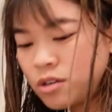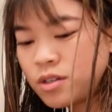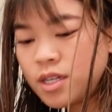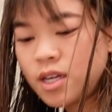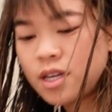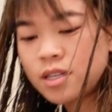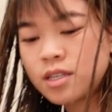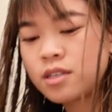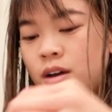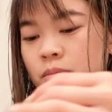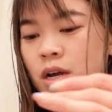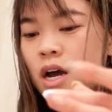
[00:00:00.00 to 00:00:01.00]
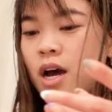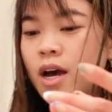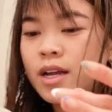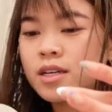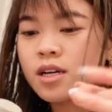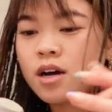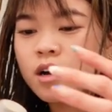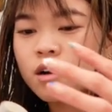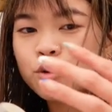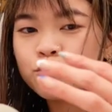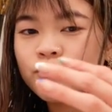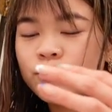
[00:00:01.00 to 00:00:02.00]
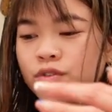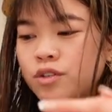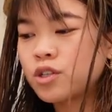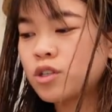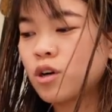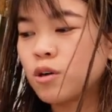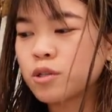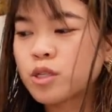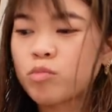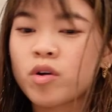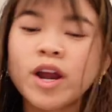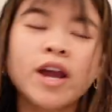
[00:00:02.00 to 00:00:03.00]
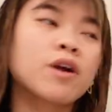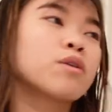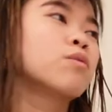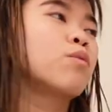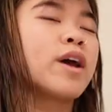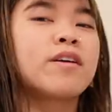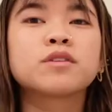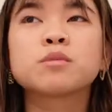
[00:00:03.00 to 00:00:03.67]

using is some kind of salt spray or wave